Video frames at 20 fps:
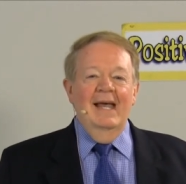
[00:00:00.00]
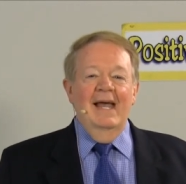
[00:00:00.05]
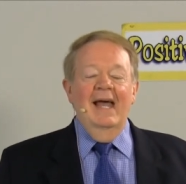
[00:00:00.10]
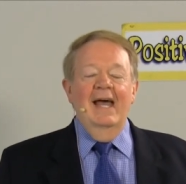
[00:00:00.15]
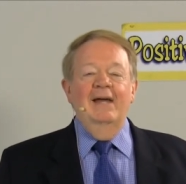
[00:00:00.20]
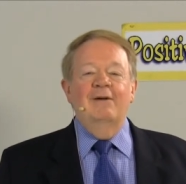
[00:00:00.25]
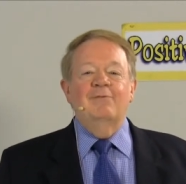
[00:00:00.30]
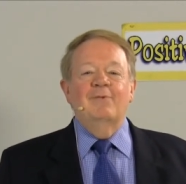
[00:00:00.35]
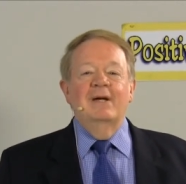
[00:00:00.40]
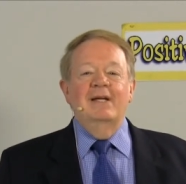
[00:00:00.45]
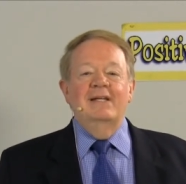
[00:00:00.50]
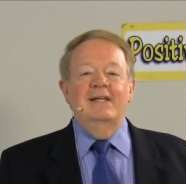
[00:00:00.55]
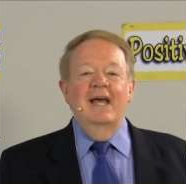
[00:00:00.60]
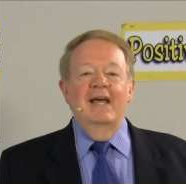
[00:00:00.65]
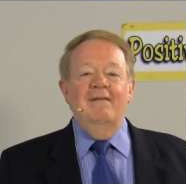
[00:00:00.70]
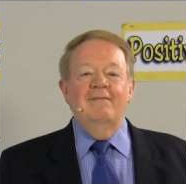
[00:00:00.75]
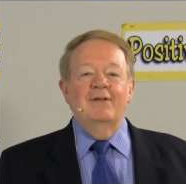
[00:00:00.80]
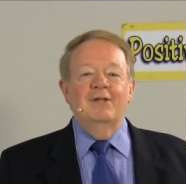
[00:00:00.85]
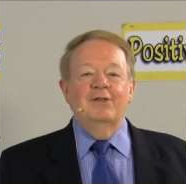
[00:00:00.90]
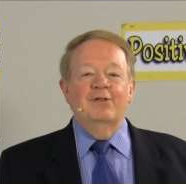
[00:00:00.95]
Henry
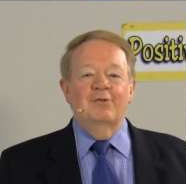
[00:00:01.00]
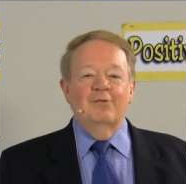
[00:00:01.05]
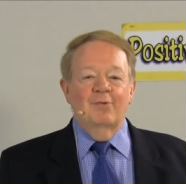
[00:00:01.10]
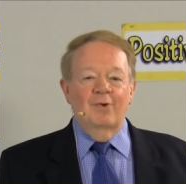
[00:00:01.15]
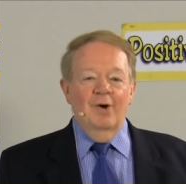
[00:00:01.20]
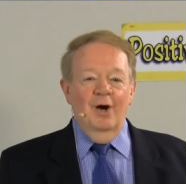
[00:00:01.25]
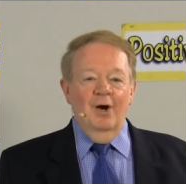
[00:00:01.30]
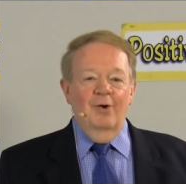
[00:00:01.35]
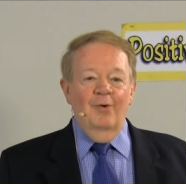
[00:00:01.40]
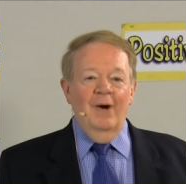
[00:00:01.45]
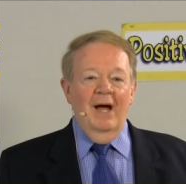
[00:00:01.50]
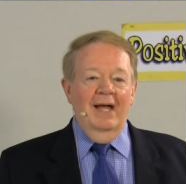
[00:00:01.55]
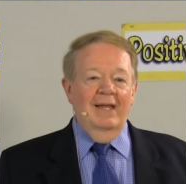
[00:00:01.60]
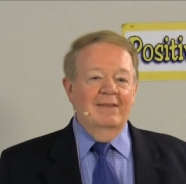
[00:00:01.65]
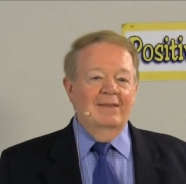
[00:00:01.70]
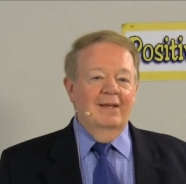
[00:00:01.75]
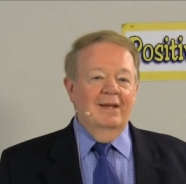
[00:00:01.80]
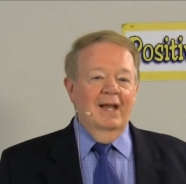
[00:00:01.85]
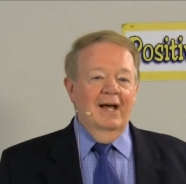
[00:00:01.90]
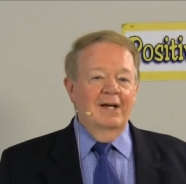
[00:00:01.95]
David Thoreau
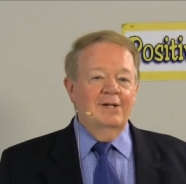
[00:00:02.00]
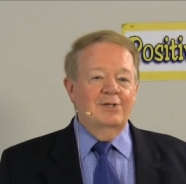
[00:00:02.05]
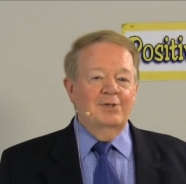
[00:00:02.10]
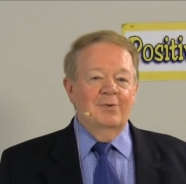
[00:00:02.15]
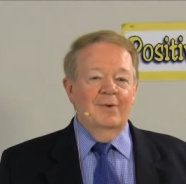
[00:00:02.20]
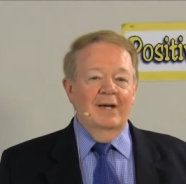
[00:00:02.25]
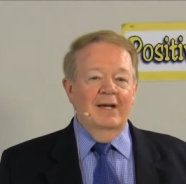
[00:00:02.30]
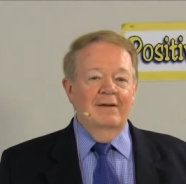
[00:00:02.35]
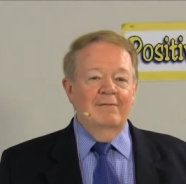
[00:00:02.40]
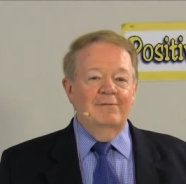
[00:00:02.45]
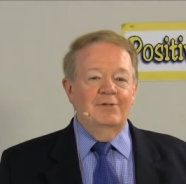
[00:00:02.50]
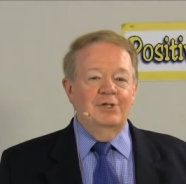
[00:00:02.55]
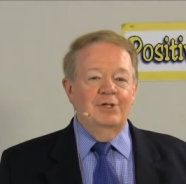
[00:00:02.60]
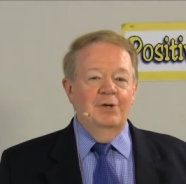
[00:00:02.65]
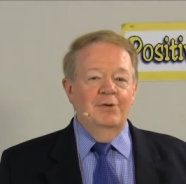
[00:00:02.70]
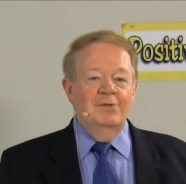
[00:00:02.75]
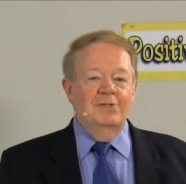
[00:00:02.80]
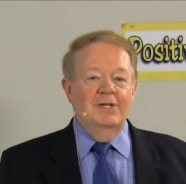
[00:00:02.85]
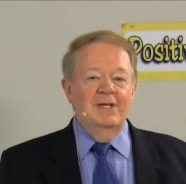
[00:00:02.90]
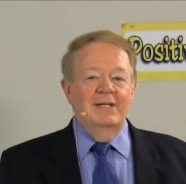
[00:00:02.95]
had the luxury of
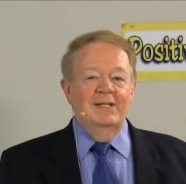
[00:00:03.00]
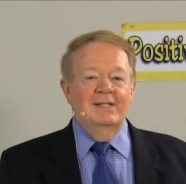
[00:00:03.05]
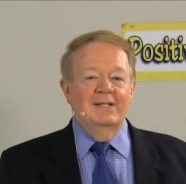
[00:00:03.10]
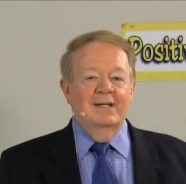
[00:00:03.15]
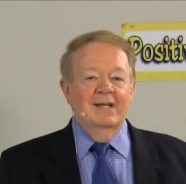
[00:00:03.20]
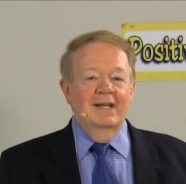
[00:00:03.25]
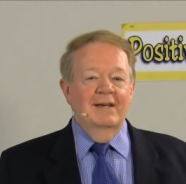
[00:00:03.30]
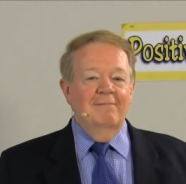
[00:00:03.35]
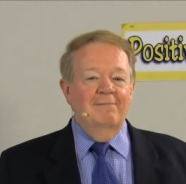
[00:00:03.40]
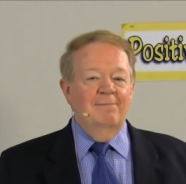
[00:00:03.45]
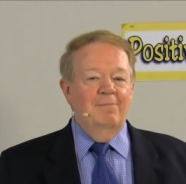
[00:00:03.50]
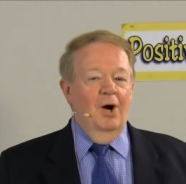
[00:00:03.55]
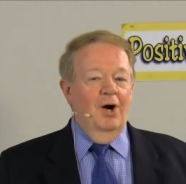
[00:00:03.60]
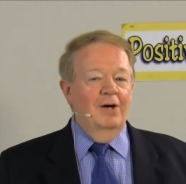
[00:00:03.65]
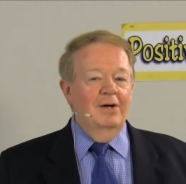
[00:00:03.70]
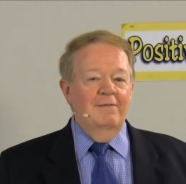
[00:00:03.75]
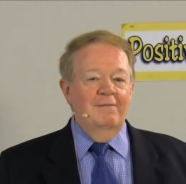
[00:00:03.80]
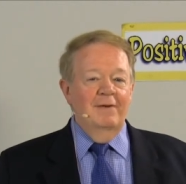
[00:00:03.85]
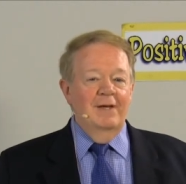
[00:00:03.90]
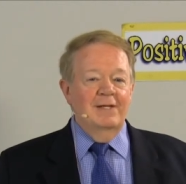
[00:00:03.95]
choosing to live
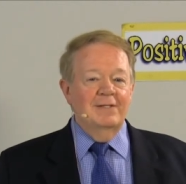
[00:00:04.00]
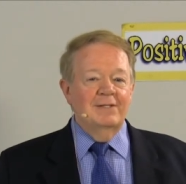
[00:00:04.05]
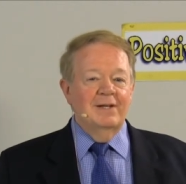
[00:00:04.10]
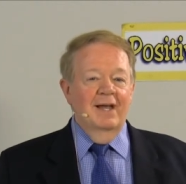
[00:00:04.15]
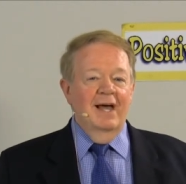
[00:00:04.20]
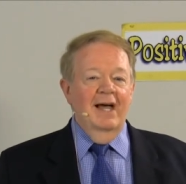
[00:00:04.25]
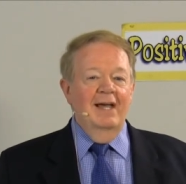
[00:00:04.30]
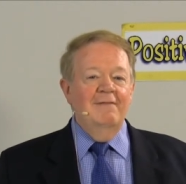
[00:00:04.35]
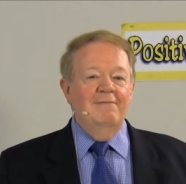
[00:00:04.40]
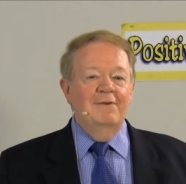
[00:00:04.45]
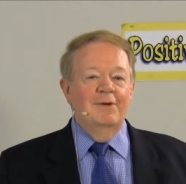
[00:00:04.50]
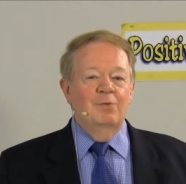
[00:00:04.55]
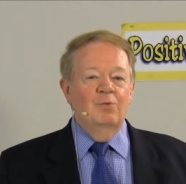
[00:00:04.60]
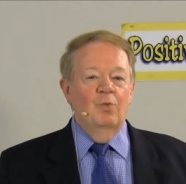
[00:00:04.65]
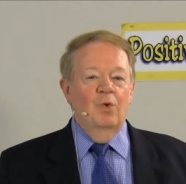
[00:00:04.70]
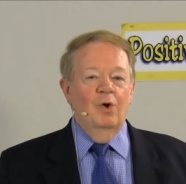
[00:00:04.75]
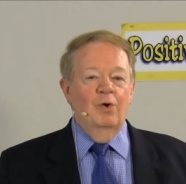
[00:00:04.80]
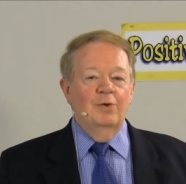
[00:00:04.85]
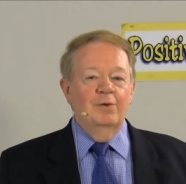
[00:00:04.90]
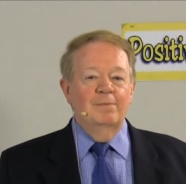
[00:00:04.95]
part of his life at
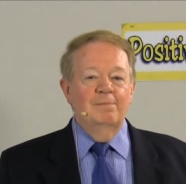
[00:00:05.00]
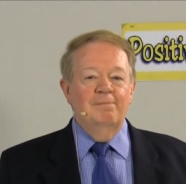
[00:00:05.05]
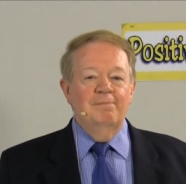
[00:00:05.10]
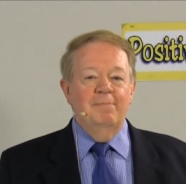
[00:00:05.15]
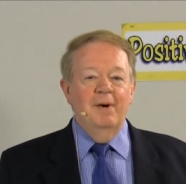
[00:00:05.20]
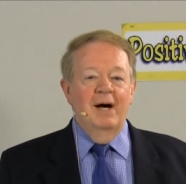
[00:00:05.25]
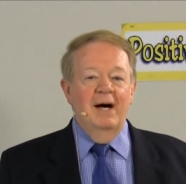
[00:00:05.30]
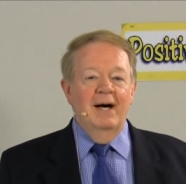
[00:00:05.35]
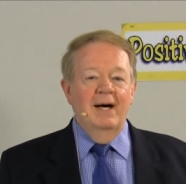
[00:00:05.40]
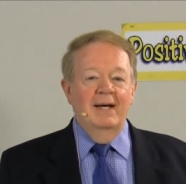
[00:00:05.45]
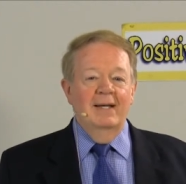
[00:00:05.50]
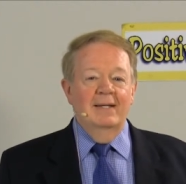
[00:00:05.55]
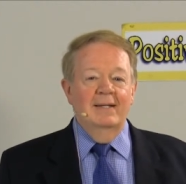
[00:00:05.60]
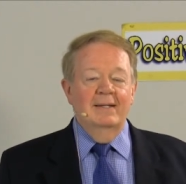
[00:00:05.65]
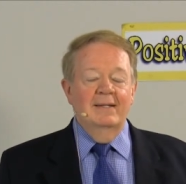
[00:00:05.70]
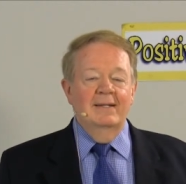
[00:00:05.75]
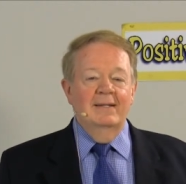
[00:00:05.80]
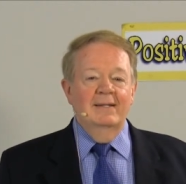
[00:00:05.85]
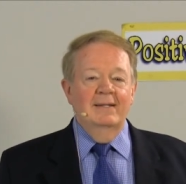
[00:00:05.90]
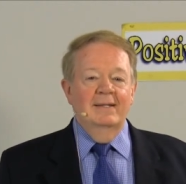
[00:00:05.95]
Walden
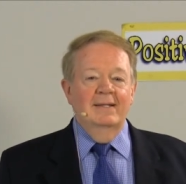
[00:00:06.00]
Pond.